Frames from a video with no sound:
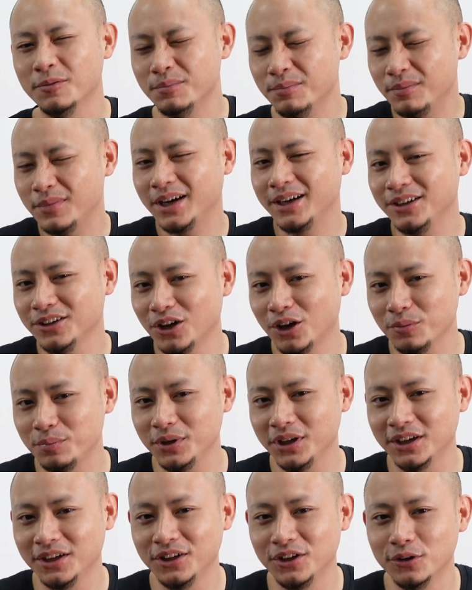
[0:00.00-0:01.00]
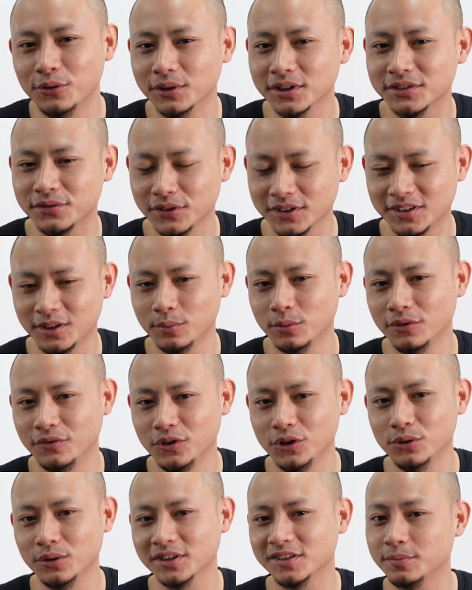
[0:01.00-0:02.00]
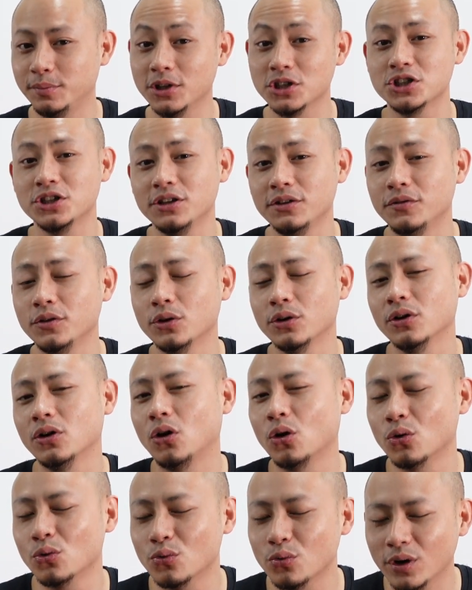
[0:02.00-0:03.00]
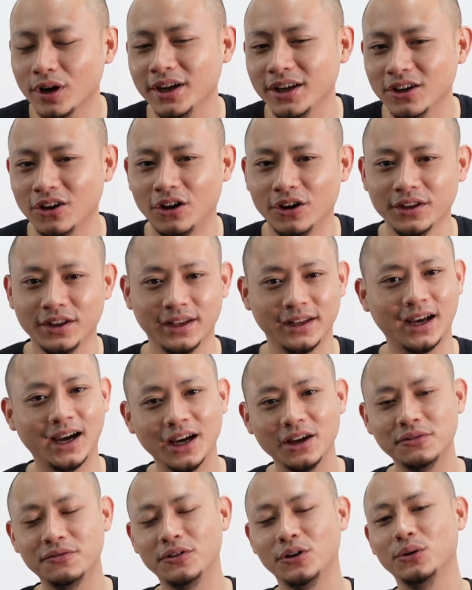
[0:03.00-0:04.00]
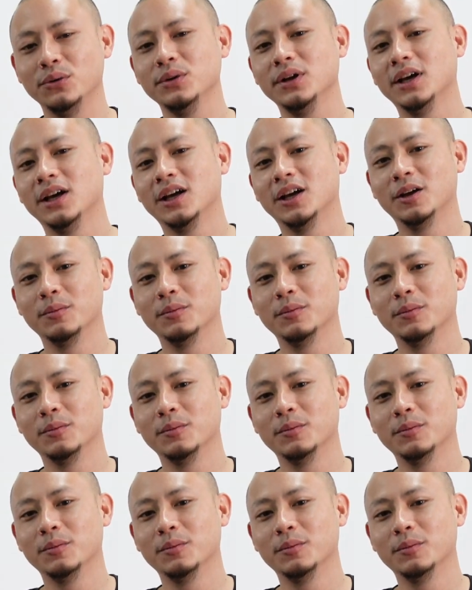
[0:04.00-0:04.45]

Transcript: might not be the newest for some of you, especially if you're already on an iPhone,